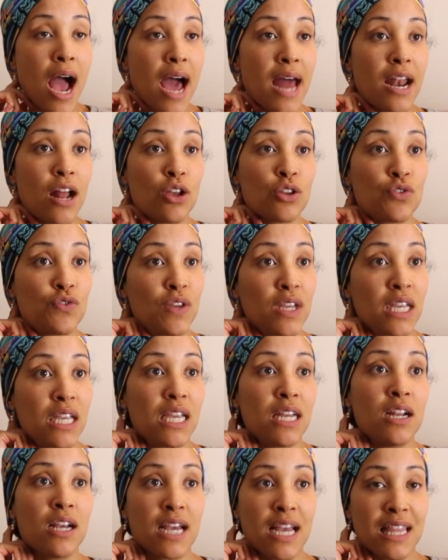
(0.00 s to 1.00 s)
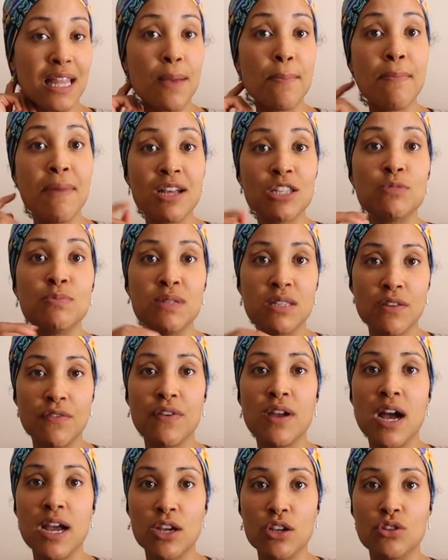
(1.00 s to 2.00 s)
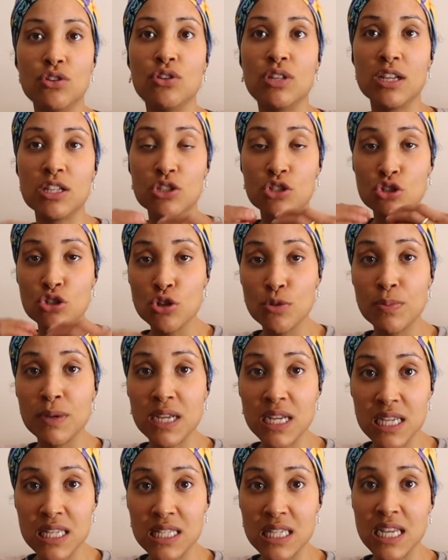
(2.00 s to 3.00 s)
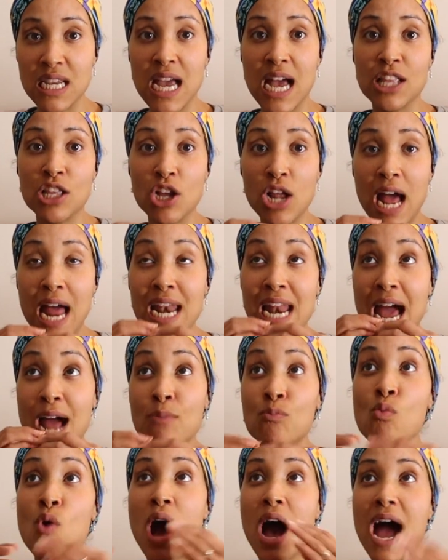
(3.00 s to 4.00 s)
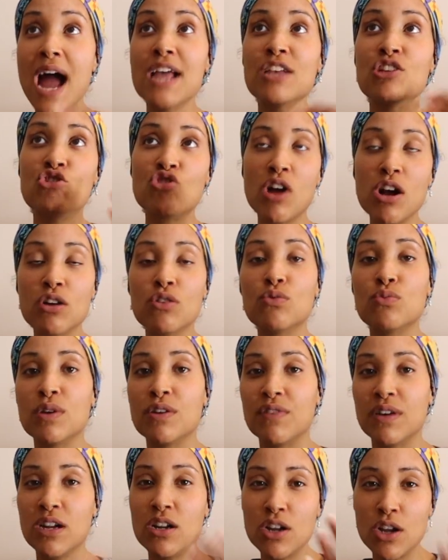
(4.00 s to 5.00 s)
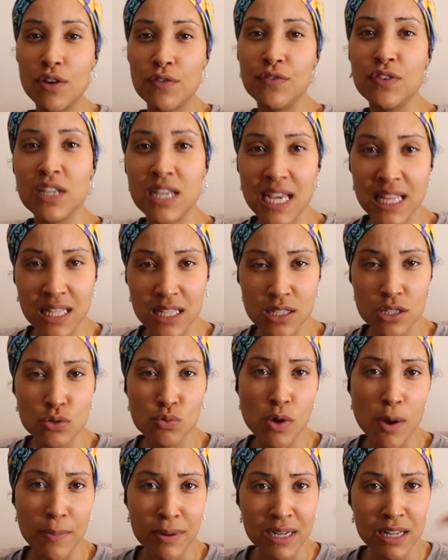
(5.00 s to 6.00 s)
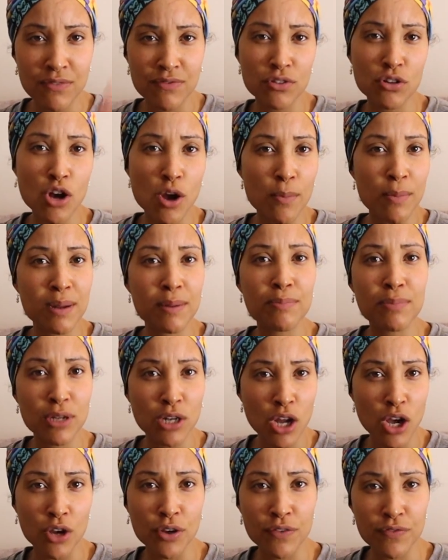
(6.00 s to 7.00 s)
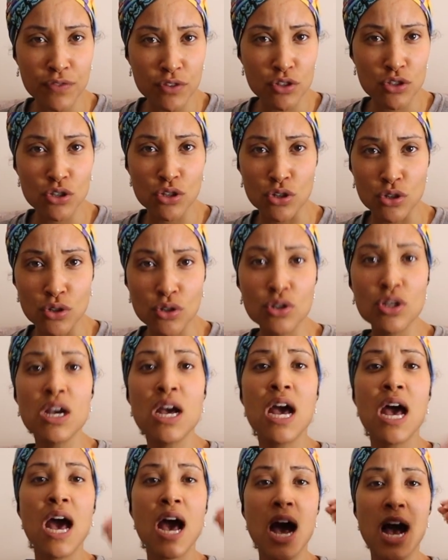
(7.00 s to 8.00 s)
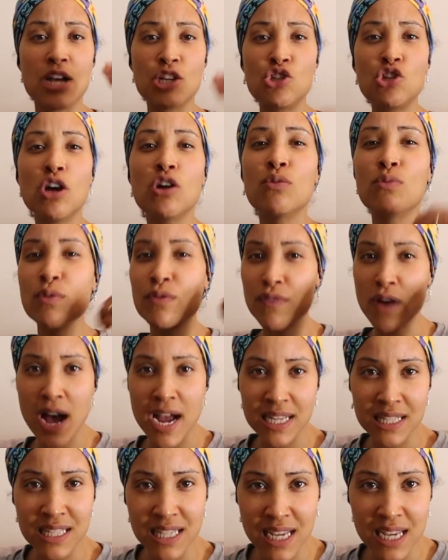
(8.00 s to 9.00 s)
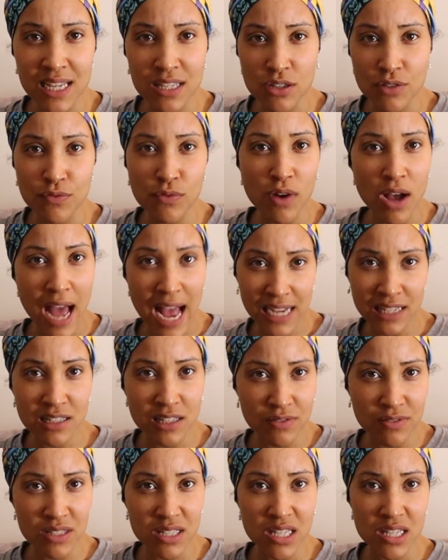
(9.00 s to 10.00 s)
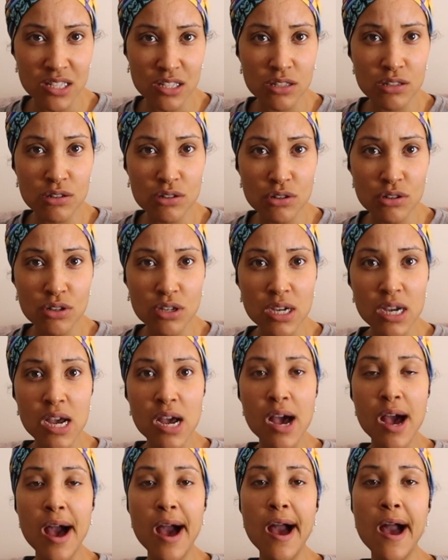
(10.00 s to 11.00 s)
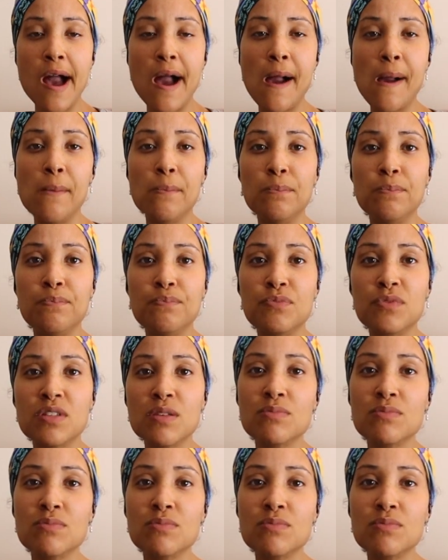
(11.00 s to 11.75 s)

And I was thinking, okay, there must be something I could do that's super easy. And what I struggle with, I don't know if you get this as well, but leave a comment below if you do. I struggle with ideas of activities to do.